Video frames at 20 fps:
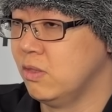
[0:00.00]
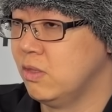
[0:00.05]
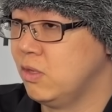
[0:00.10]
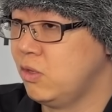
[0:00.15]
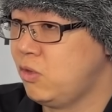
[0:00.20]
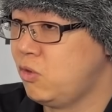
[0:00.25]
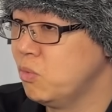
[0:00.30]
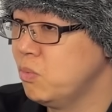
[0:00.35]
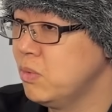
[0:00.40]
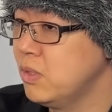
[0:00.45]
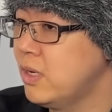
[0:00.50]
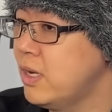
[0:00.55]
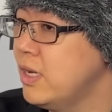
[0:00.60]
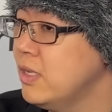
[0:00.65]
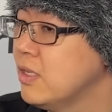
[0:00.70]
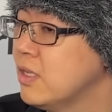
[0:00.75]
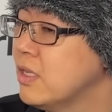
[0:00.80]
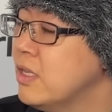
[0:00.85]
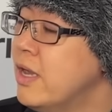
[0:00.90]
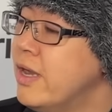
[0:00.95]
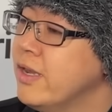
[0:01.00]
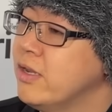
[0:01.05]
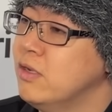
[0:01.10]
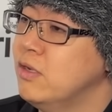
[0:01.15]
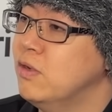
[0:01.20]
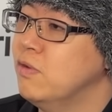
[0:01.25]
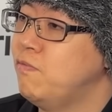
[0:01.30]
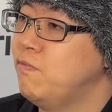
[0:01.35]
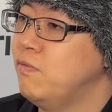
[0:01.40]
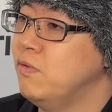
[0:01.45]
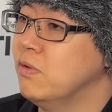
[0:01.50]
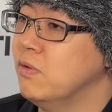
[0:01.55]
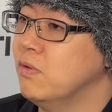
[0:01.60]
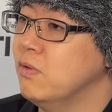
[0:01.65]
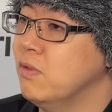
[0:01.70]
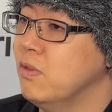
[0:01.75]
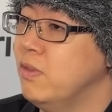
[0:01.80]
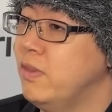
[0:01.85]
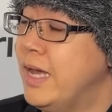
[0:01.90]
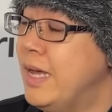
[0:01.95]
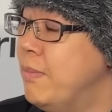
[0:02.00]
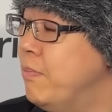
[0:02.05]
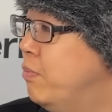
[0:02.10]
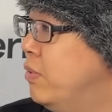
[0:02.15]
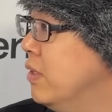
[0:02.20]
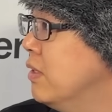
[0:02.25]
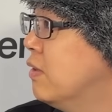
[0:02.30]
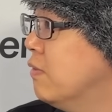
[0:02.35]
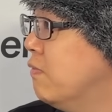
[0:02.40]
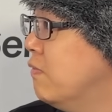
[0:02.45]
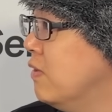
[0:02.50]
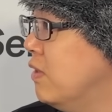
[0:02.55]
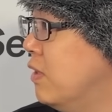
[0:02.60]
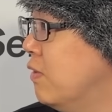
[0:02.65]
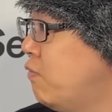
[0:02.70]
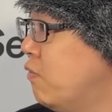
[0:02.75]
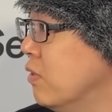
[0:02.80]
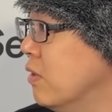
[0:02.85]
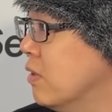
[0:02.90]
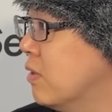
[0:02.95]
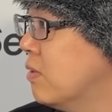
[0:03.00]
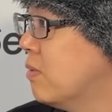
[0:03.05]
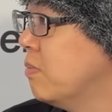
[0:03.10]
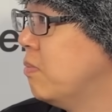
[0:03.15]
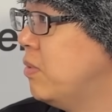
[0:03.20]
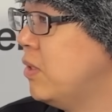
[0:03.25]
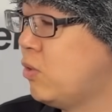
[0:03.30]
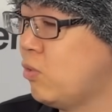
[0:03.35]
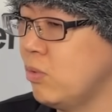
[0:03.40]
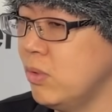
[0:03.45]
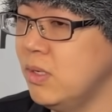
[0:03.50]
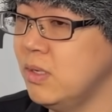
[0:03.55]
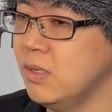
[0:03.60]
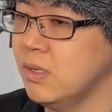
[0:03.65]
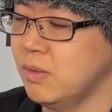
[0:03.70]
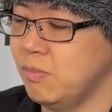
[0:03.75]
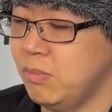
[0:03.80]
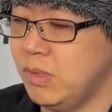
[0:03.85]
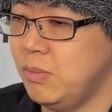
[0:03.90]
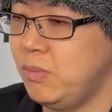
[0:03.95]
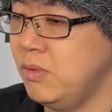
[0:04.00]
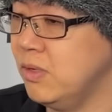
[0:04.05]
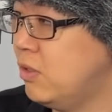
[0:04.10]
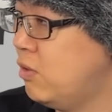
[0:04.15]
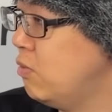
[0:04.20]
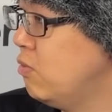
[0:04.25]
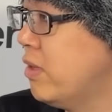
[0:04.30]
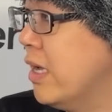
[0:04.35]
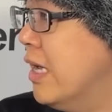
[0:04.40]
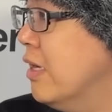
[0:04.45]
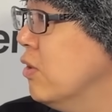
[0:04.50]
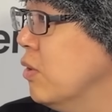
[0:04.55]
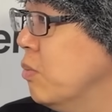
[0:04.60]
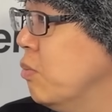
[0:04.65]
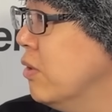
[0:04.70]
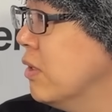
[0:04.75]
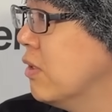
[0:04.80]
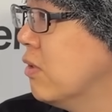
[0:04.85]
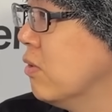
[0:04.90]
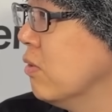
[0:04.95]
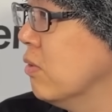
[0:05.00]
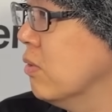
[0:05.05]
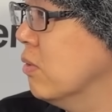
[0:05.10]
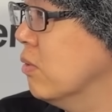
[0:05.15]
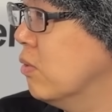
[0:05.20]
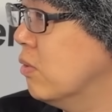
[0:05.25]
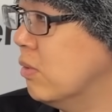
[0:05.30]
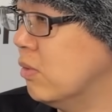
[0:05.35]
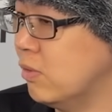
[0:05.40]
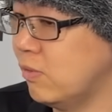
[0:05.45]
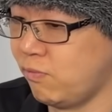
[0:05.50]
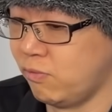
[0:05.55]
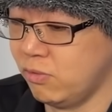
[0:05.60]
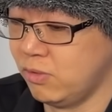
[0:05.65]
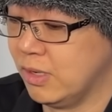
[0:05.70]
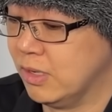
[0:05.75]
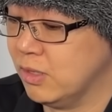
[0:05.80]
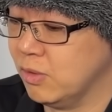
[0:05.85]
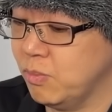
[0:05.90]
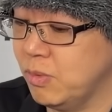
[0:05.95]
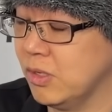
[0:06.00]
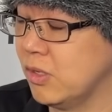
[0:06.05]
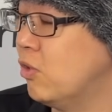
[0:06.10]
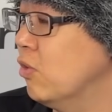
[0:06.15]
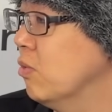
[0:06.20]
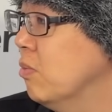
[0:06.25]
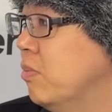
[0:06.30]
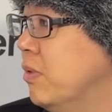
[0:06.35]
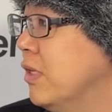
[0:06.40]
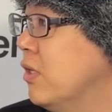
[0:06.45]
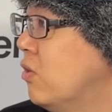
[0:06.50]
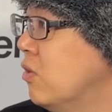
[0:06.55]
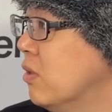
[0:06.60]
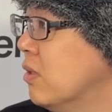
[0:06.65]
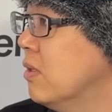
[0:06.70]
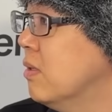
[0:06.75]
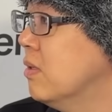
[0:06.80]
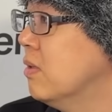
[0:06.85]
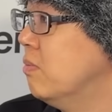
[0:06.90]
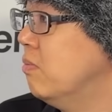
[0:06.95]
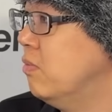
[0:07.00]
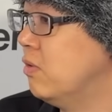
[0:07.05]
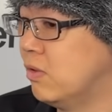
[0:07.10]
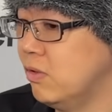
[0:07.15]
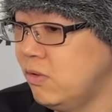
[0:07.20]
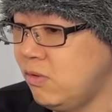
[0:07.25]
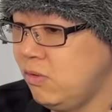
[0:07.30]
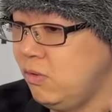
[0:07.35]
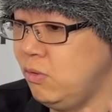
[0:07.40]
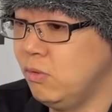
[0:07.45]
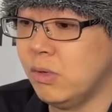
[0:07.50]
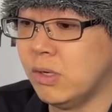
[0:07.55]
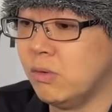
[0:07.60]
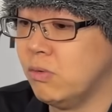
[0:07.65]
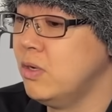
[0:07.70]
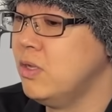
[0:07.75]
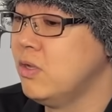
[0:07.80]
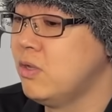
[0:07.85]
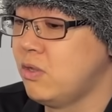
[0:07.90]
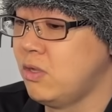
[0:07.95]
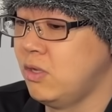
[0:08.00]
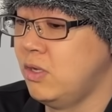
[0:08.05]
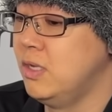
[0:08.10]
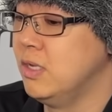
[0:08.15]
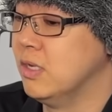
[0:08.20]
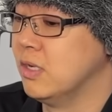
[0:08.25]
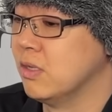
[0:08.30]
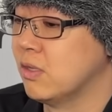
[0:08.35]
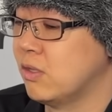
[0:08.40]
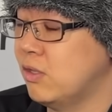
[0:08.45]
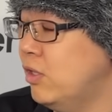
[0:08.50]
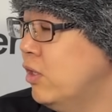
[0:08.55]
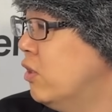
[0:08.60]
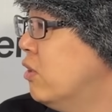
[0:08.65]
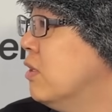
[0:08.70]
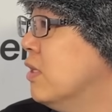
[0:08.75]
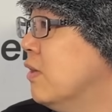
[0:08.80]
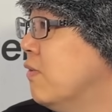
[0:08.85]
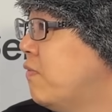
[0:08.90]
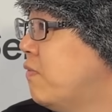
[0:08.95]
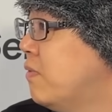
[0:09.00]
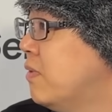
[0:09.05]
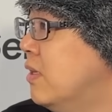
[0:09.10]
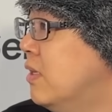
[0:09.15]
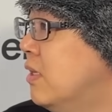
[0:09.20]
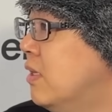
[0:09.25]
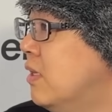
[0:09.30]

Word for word: the human eye is not going to feel that big of a difference between maybe a 2,000 pixel or, or 4,000 pixel picture because you already see it clear enough